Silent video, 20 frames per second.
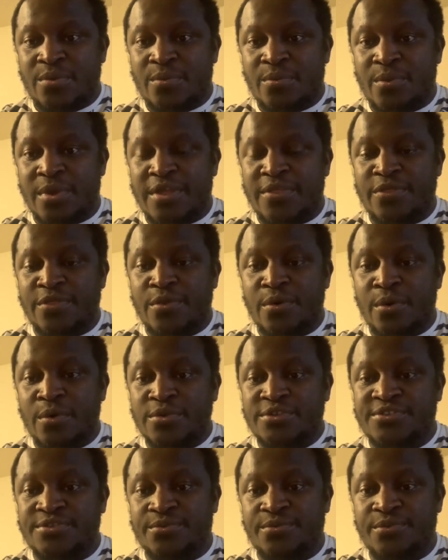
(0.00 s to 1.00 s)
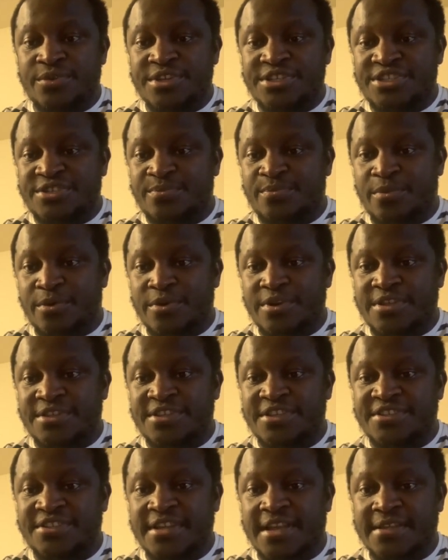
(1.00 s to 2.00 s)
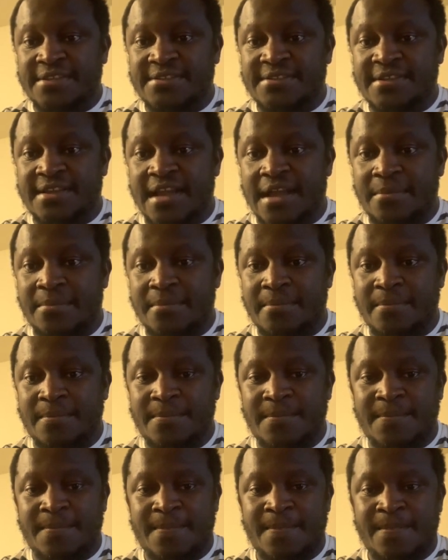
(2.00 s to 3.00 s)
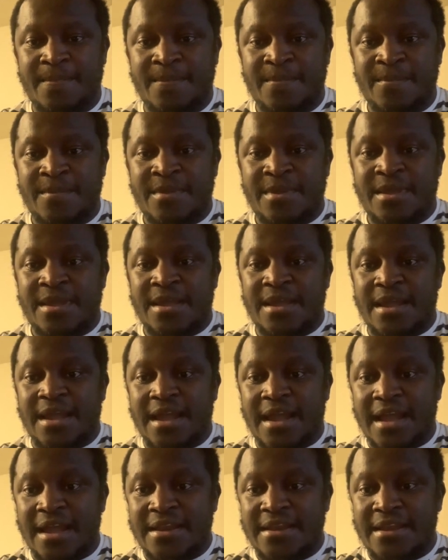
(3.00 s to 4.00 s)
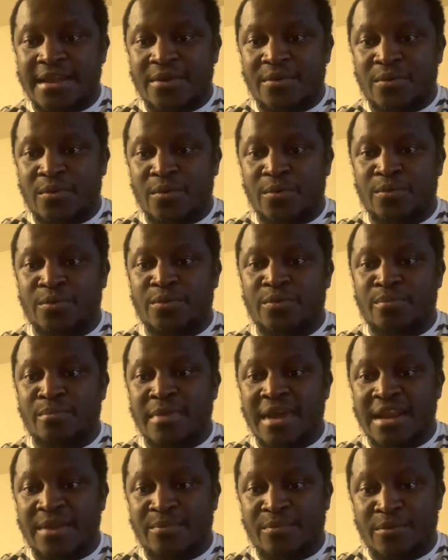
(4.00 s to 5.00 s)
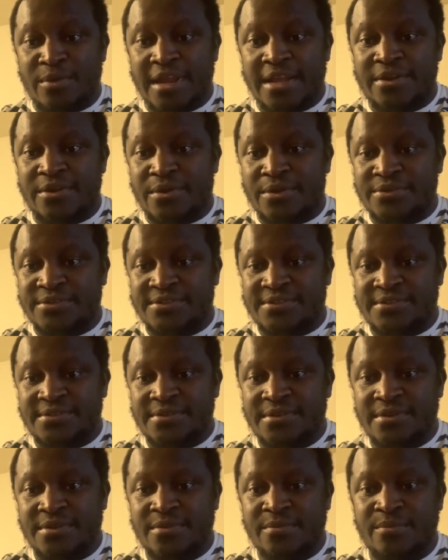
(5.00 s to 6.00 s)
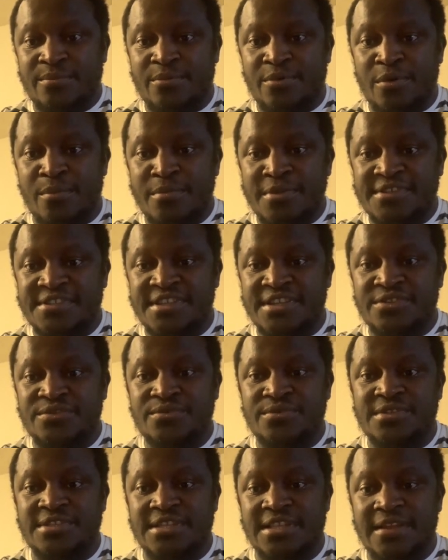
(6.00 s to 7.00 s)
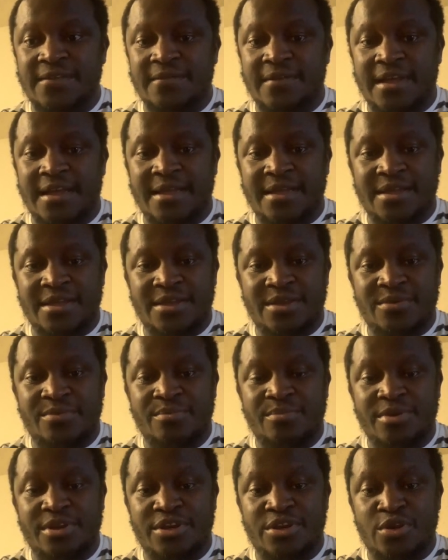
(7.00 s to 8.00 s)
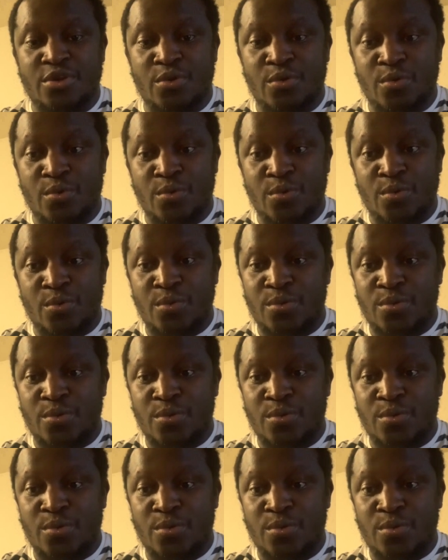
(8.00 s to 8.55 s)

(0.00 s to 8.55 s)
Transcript: When those rich politicians come and they could manipulate us, promising to deliver, but no.